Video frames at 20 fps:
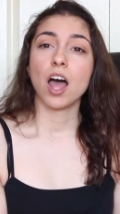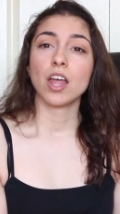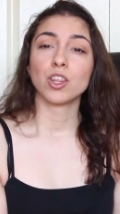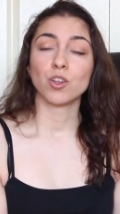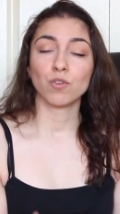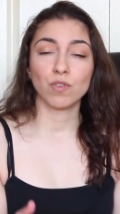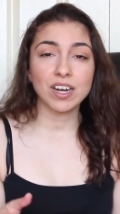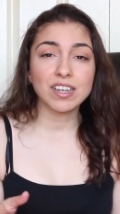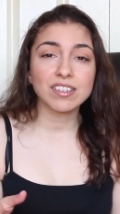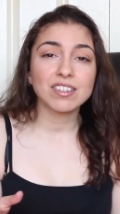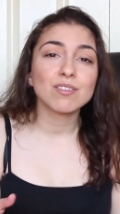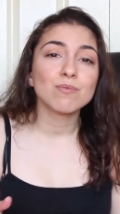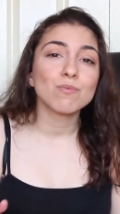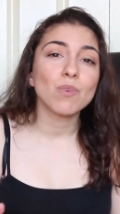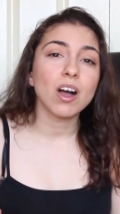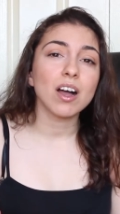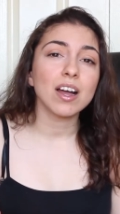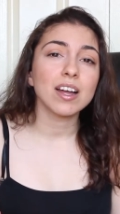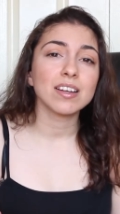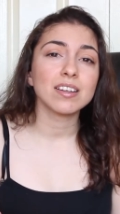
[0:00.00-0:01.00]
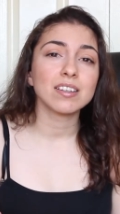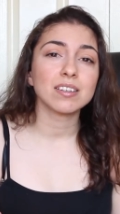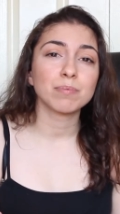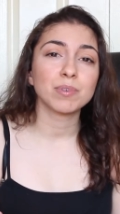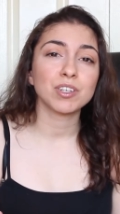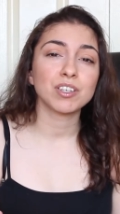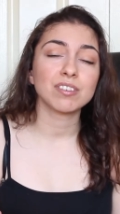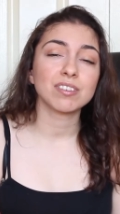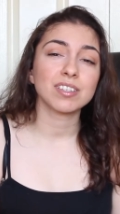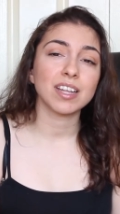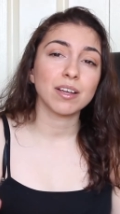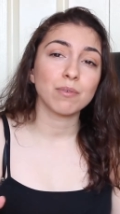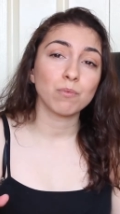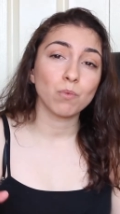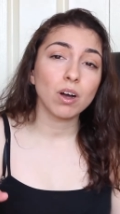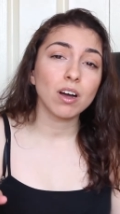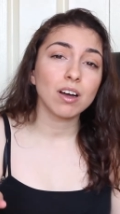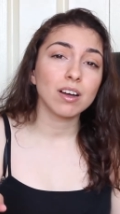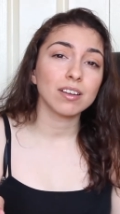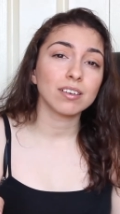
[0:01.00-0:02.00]
The reason why is because
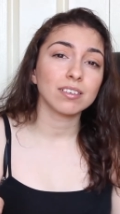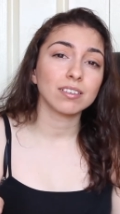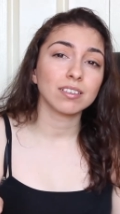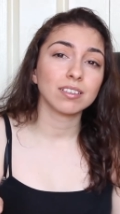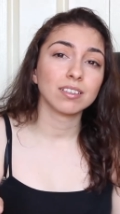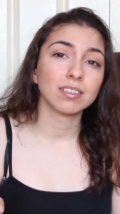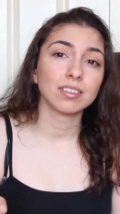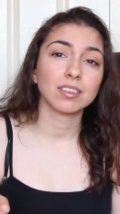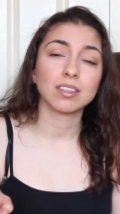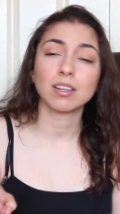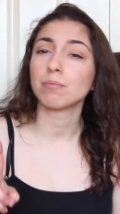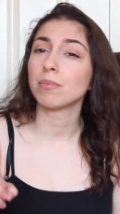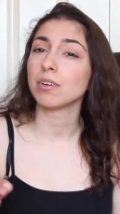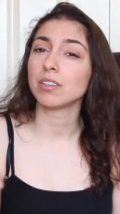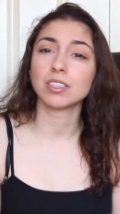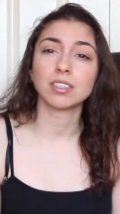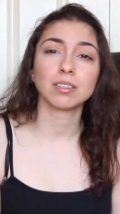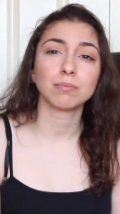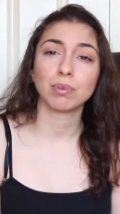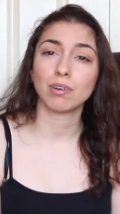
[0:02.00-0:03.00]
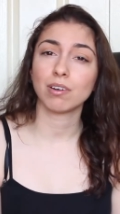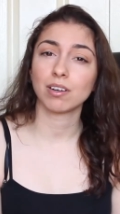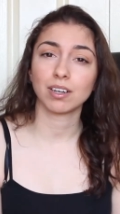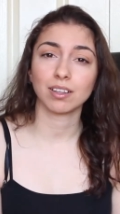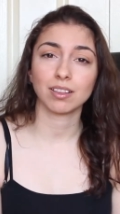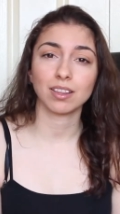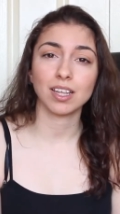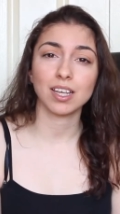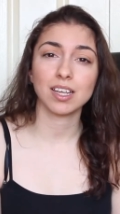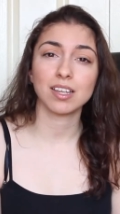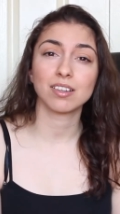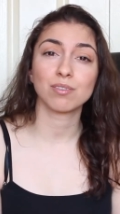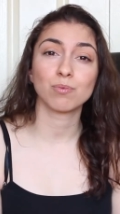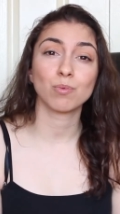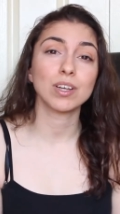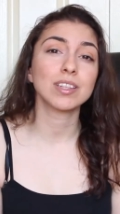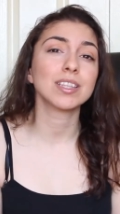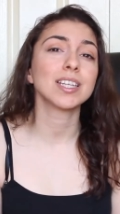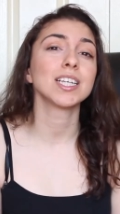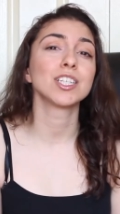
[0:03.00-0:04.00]
the most important thing is
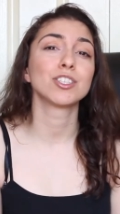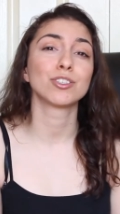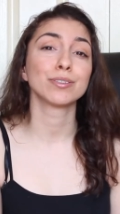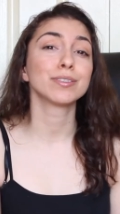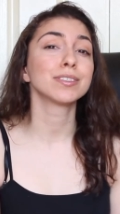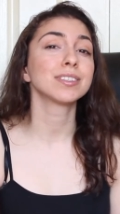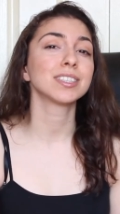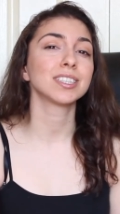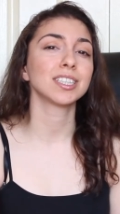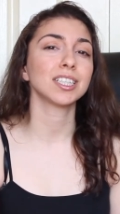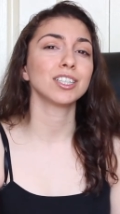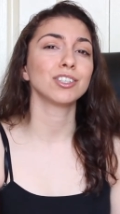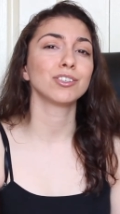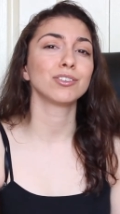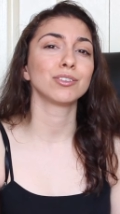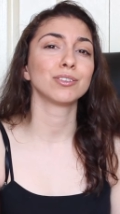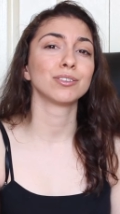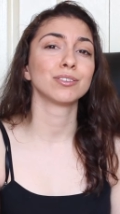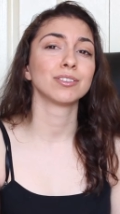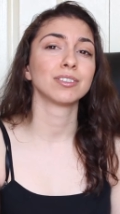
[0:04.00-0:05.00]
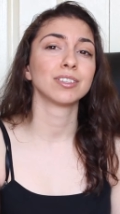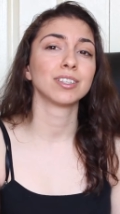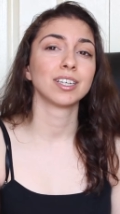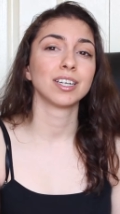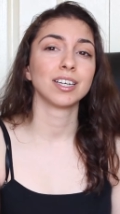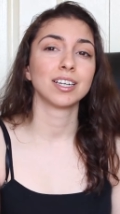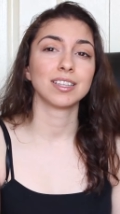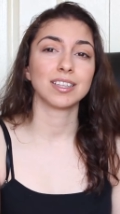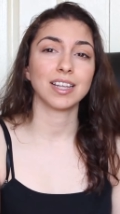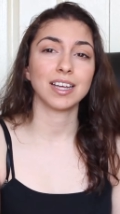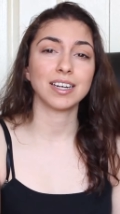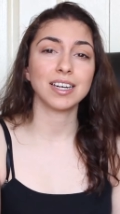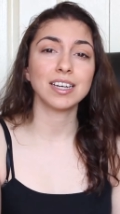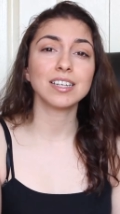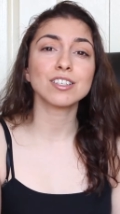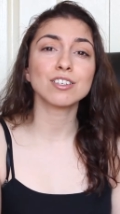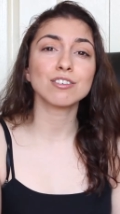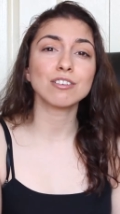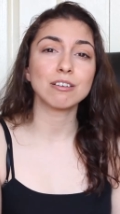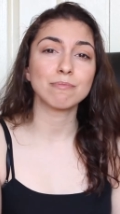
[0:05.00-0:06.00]
when they do see you, they need
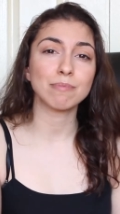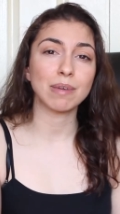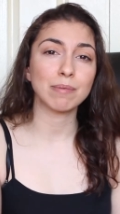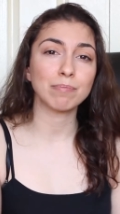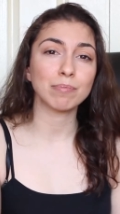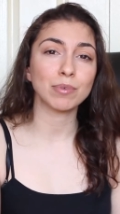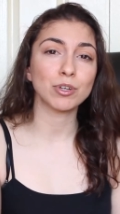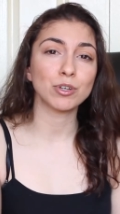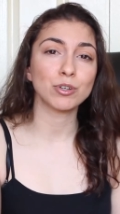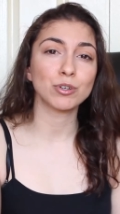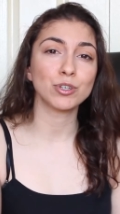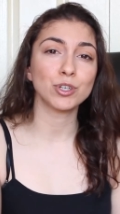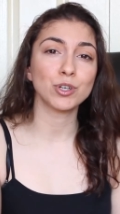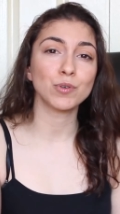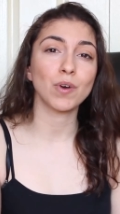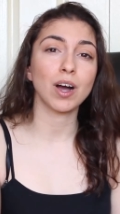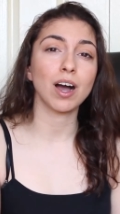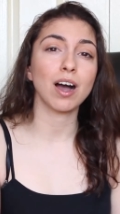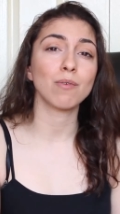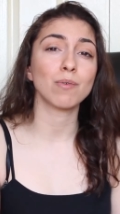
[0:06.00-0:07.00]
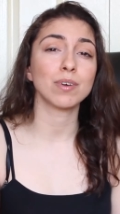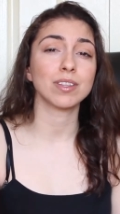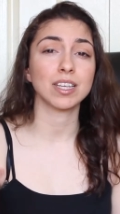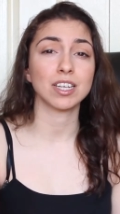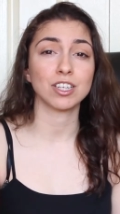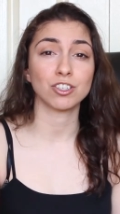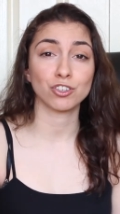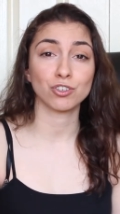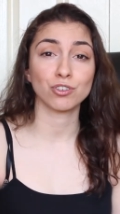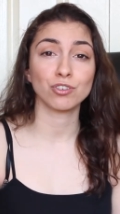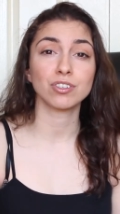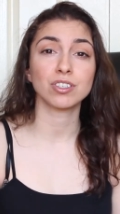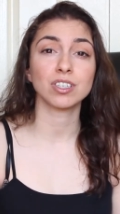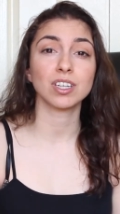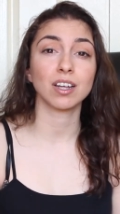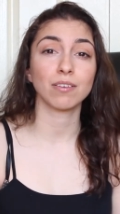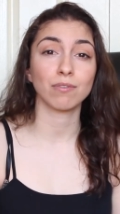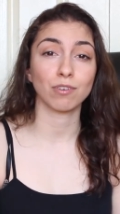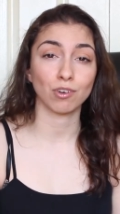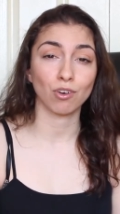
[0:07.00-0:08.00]
to remember who you are when they're
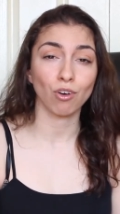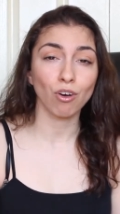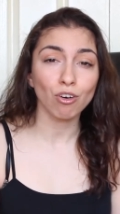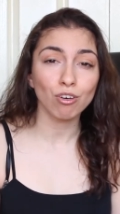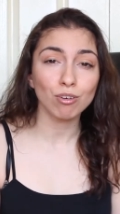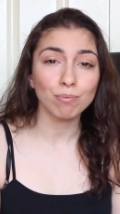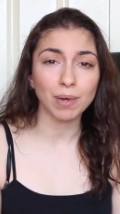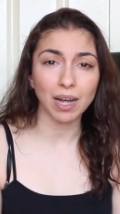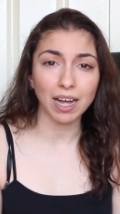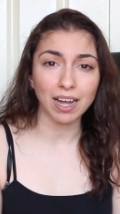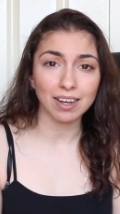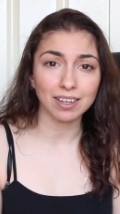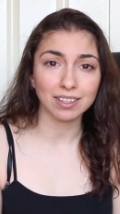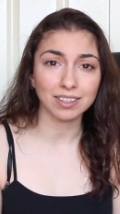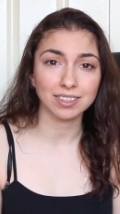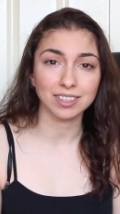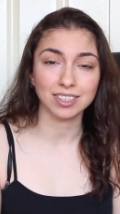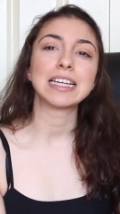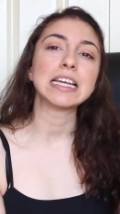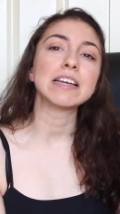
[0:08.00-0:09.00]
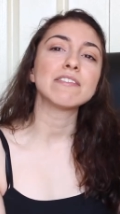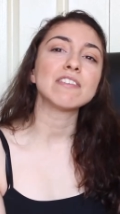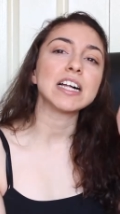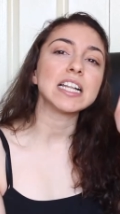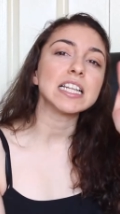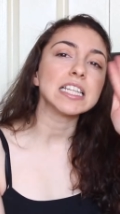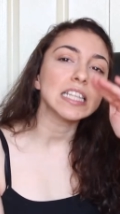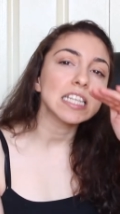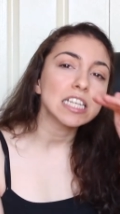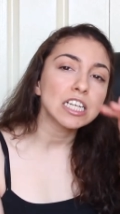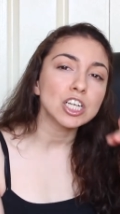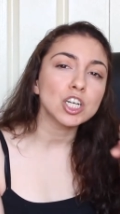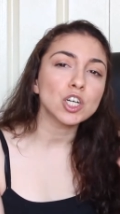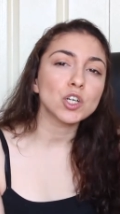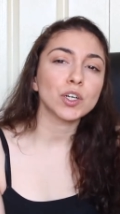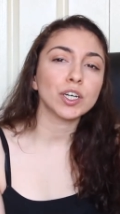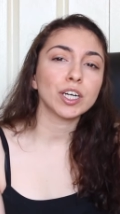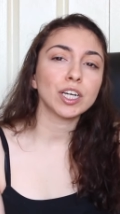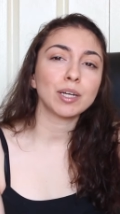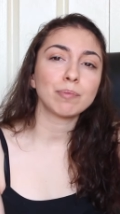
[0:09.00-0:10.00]
choosing for callbacks. Give a
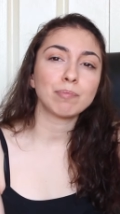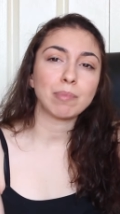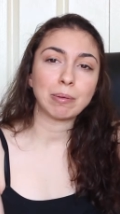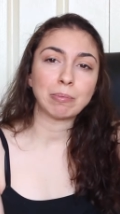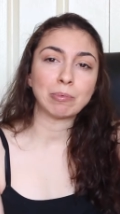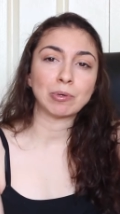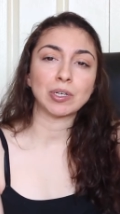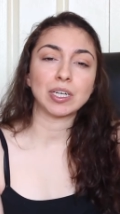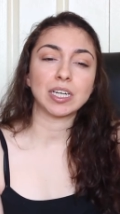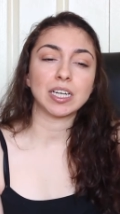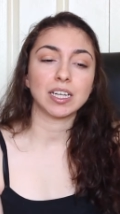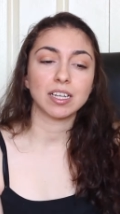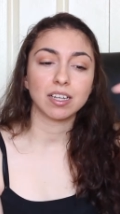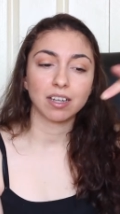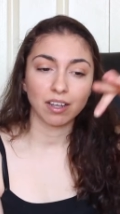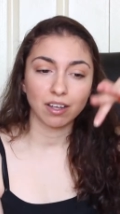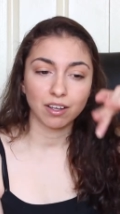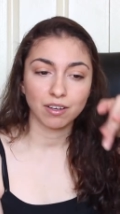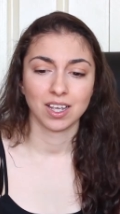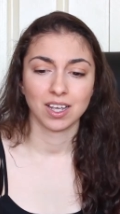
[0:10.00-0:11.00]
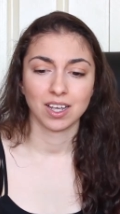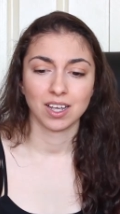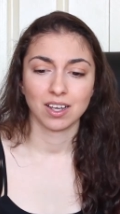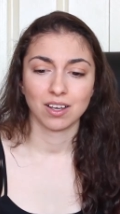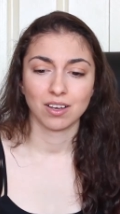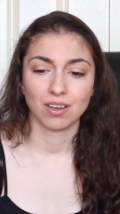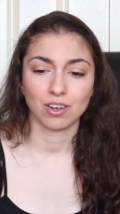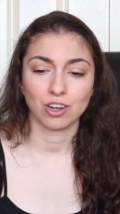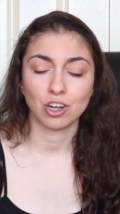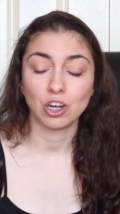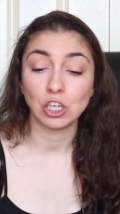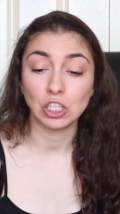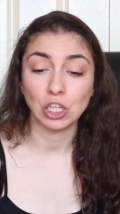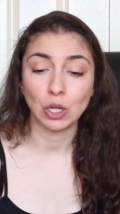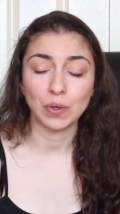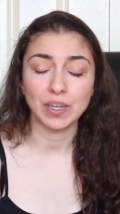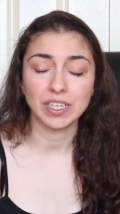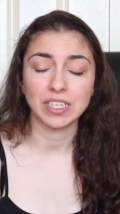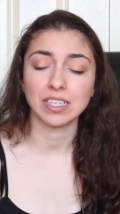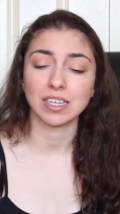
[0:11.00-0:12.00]
lingering memory.
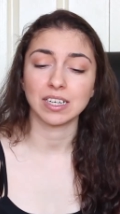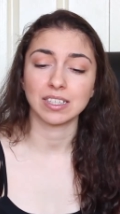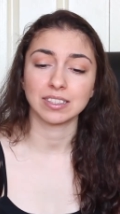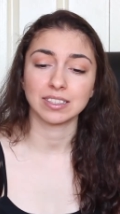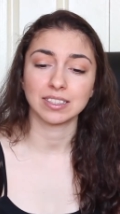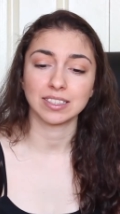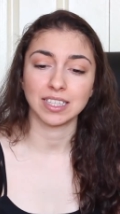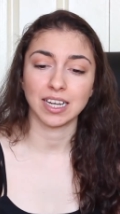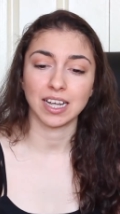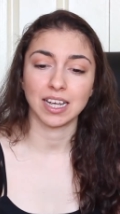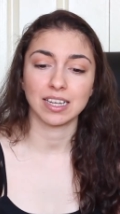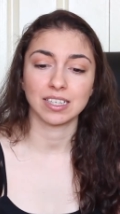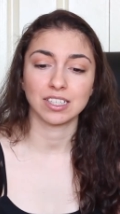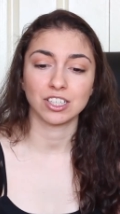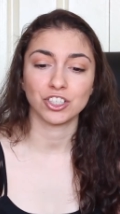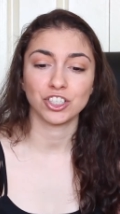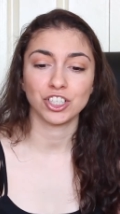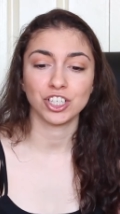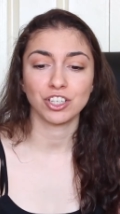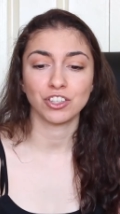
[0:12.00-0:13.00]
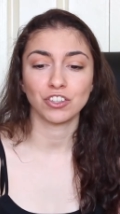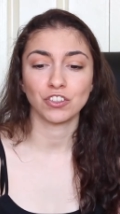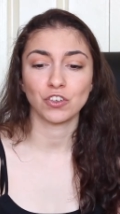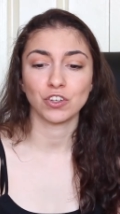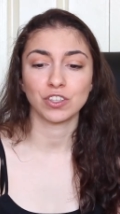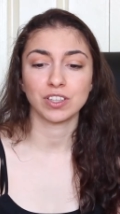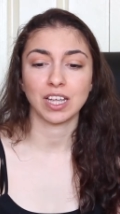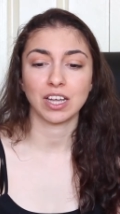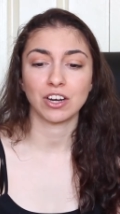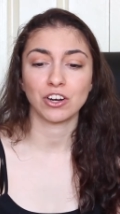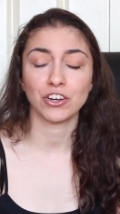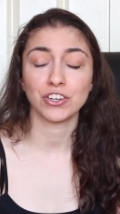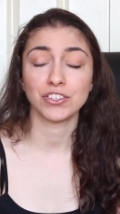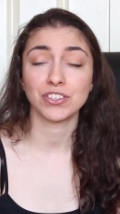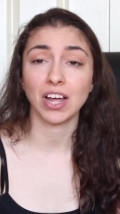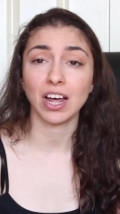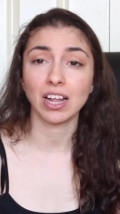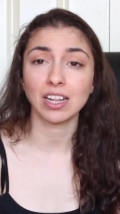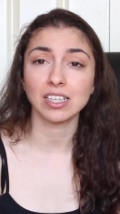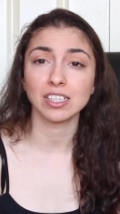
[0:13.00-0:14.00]
Chloe didn't understand. She thought that her
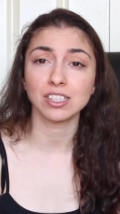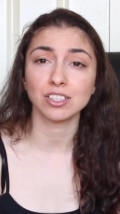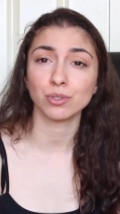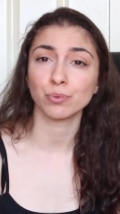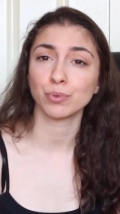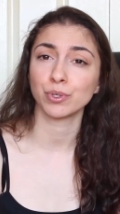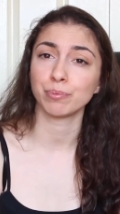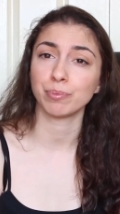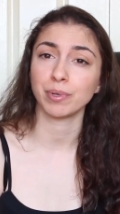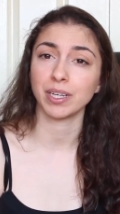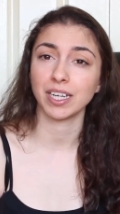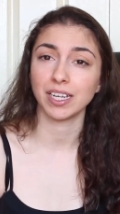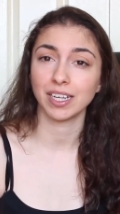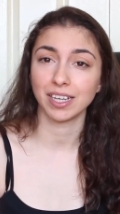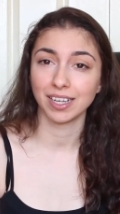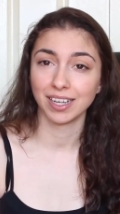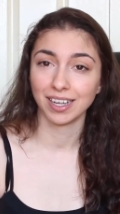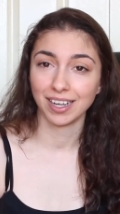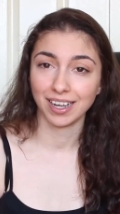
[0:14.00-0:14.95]
talent would be